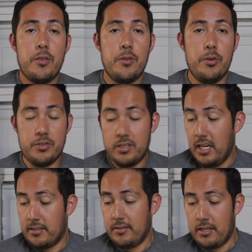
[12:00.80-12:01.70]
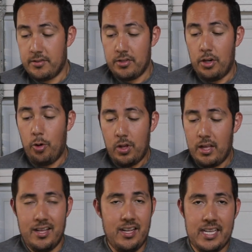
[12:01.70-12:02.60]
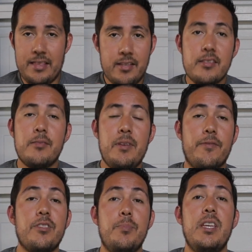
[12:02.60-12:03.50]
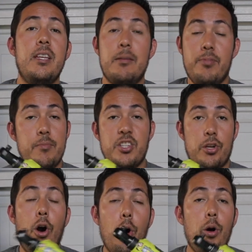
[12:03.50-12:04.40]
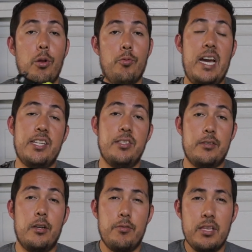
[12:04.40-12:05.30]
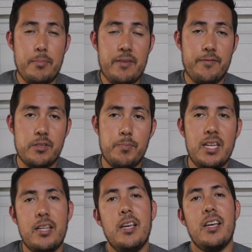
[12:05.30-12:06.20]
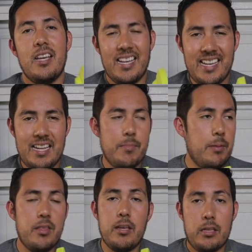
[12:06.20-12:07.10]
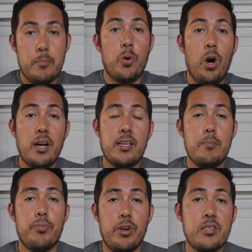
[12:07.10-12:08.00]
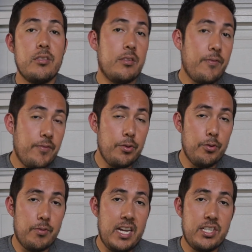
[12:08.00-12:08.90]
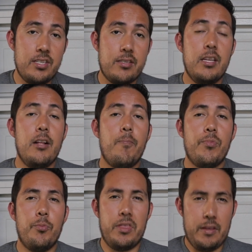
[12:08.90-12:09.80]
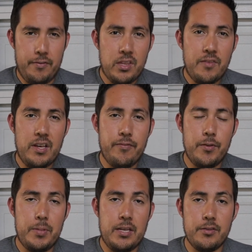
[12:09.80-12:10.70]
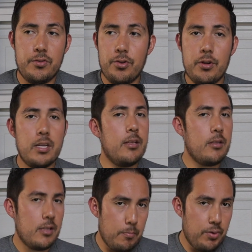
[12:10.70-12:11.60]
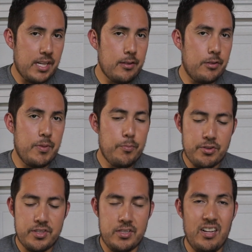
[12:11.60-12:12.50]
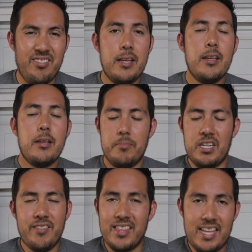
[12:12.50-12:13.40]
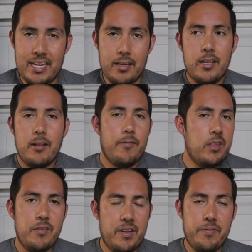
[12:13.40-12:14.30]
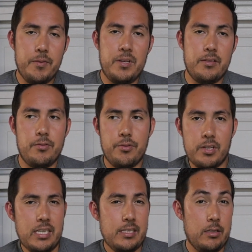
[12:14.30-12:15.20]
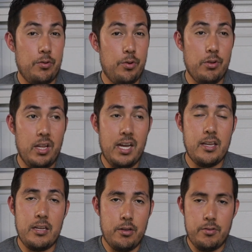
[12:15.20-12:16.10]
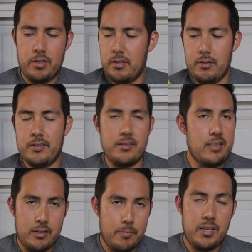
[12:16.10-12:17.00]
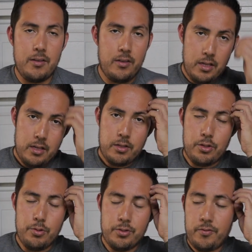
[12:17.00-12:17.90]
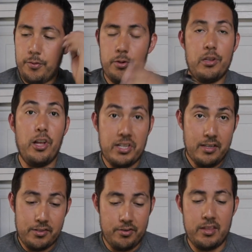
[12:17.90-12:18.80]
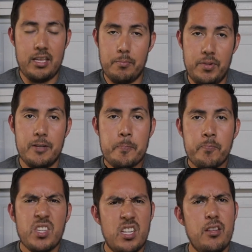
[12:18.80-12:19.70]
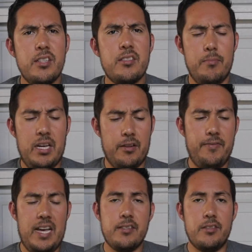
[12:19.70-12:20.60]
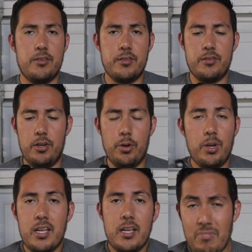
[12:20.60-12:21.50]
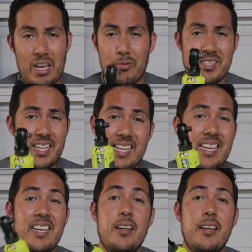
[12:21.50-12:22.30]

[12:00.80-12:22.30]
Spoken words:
those nuts there. So again, this is meant for speed, and pretty much all ratchets are really meant for speed. Again, maybe like the Milwaukee brushless fuel ratchets with that 55 foot-pounds of torque can break a little bit more stuff. But even then, 55 foot-pounds of torque isn't a whole lot. This is not going to be used for lug nuts or anything, but a decent amount of fasteners. So I would say